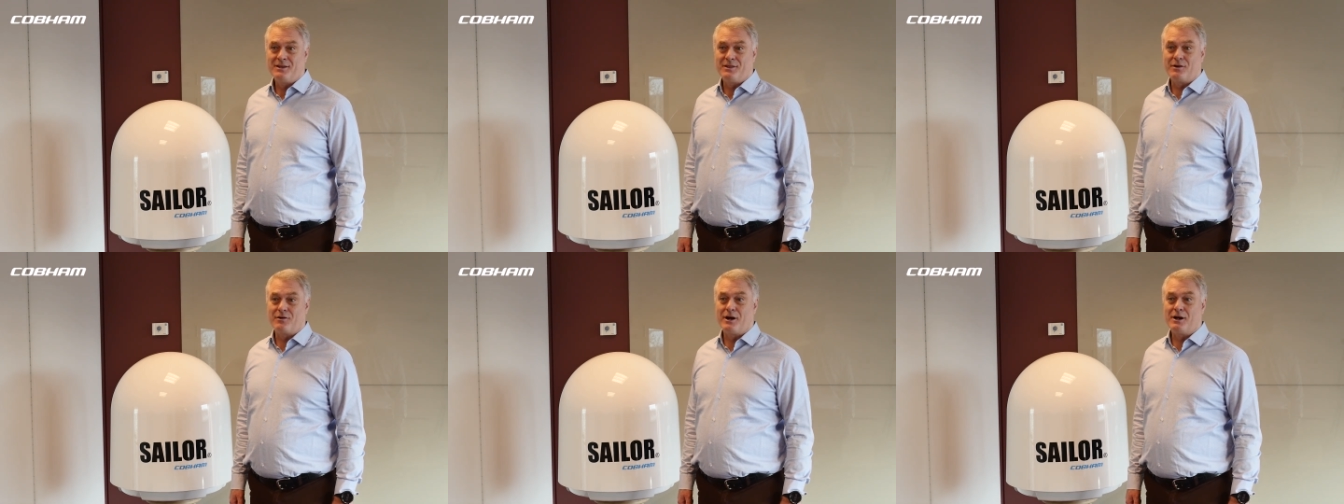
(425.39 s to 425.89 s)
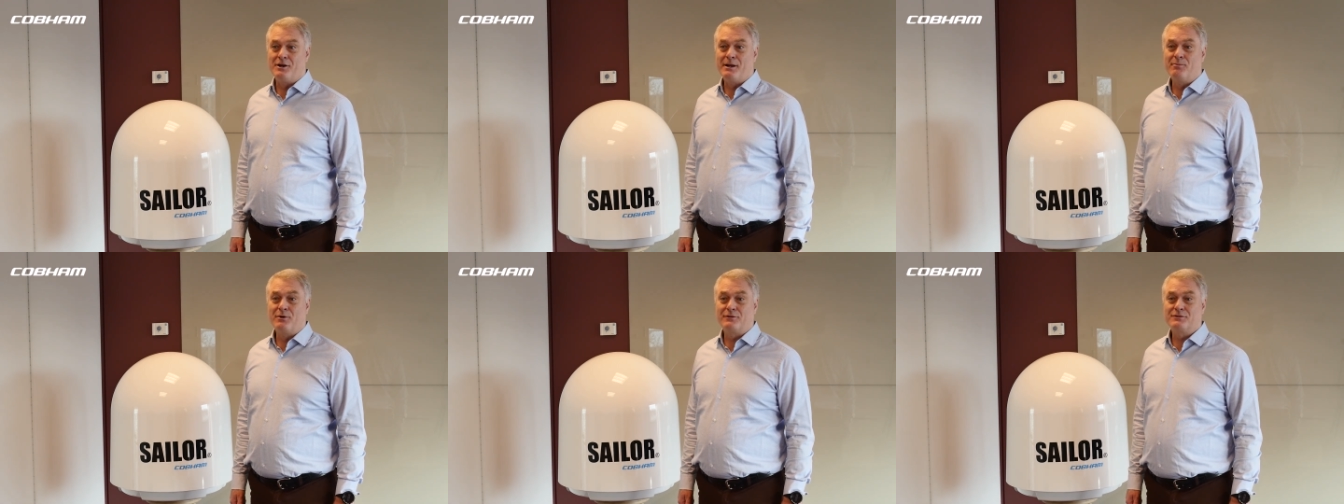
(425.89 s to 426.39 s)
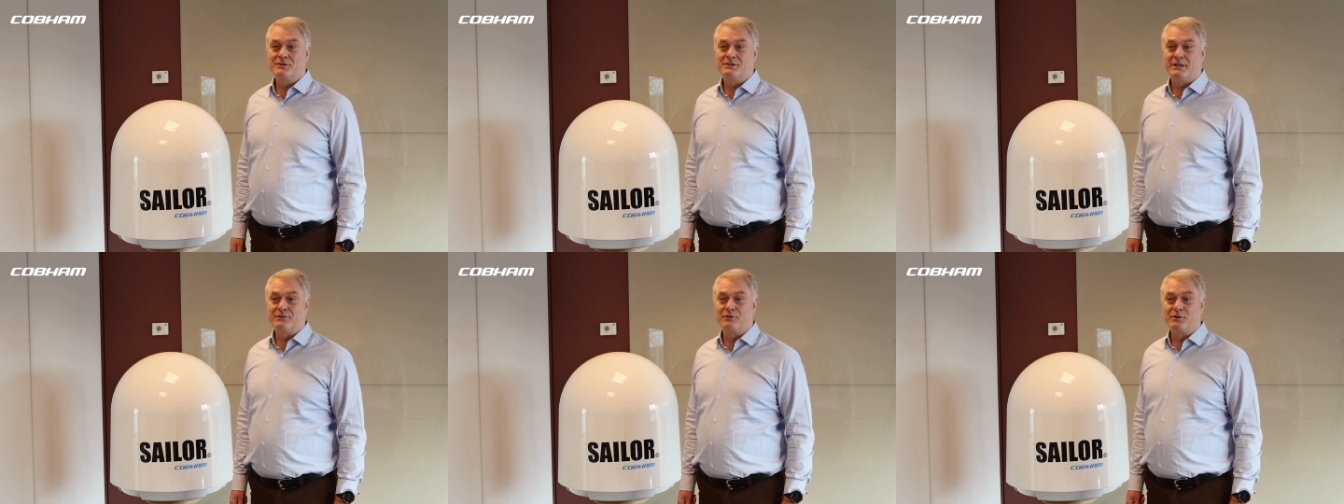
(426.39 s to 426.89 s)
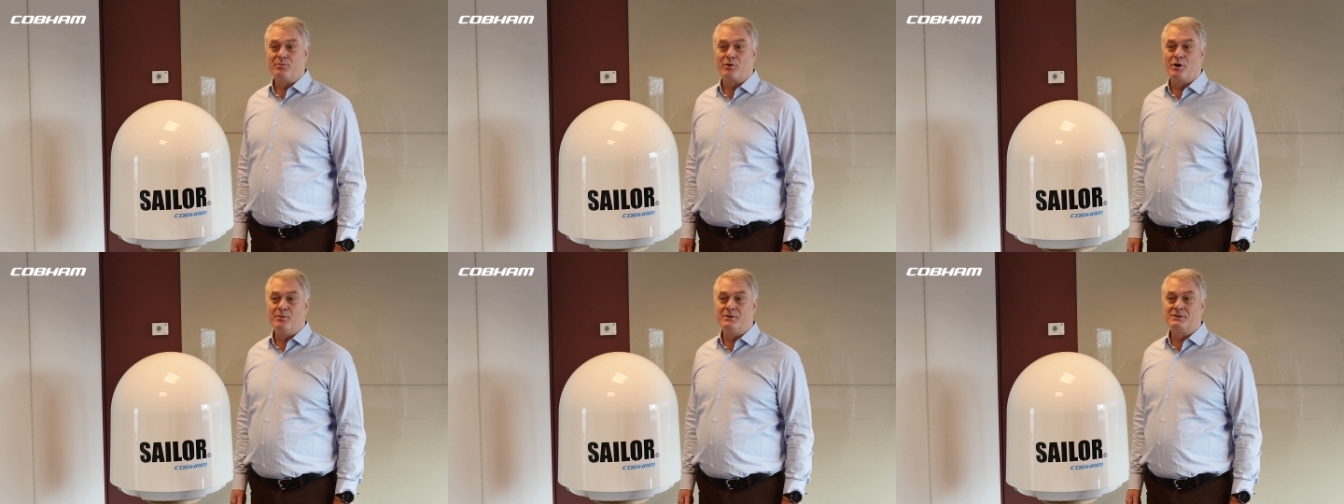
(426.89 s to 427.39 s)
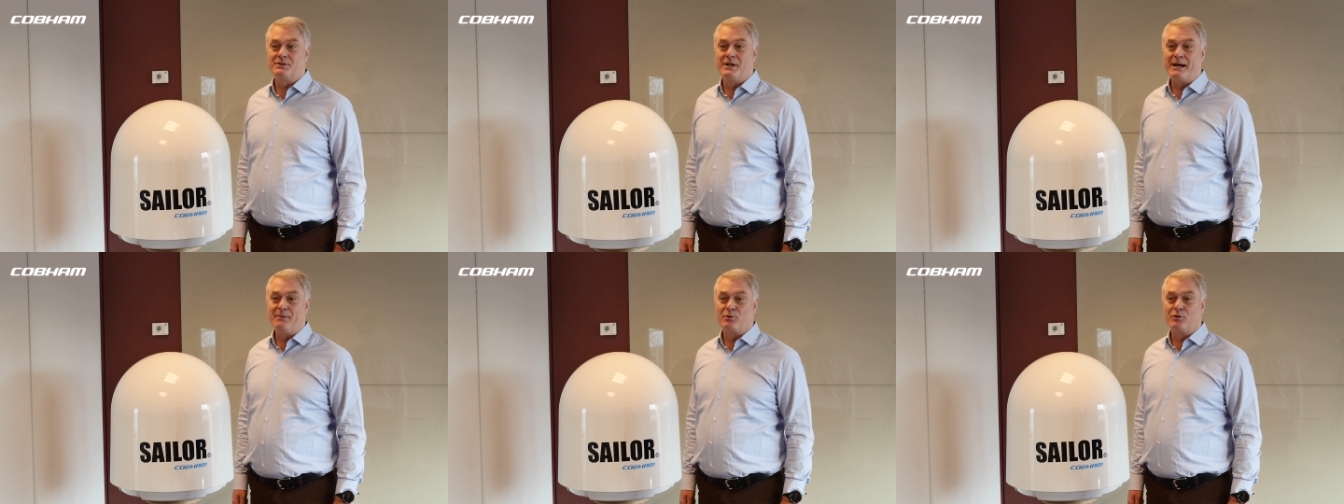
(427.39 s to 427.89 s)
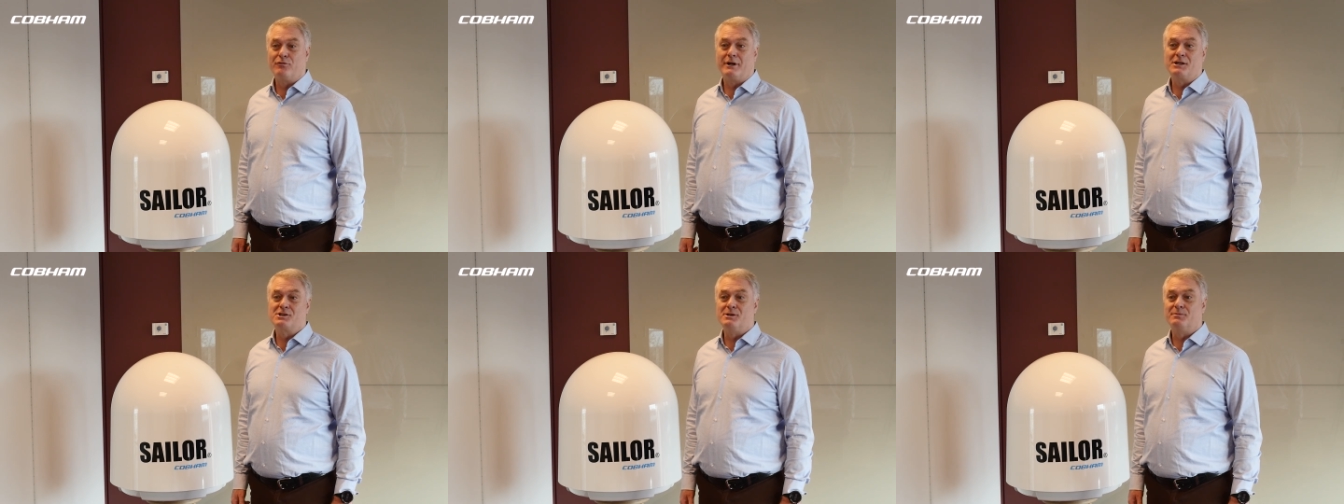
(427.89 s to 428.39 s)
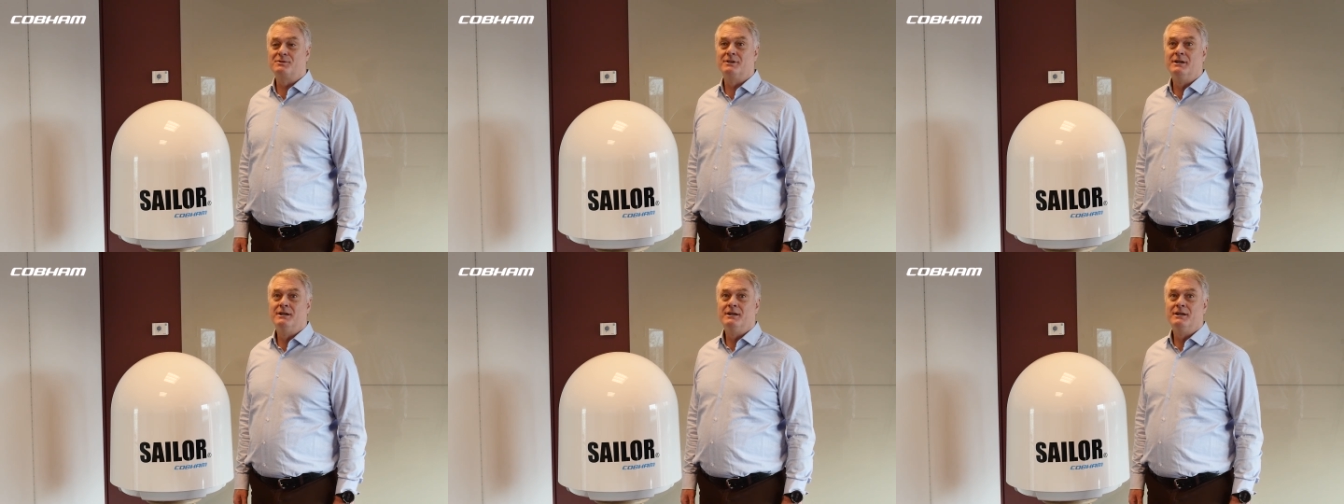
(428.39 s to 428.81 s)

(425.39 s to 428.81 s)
There are a number of successful deployments on high-profile ships,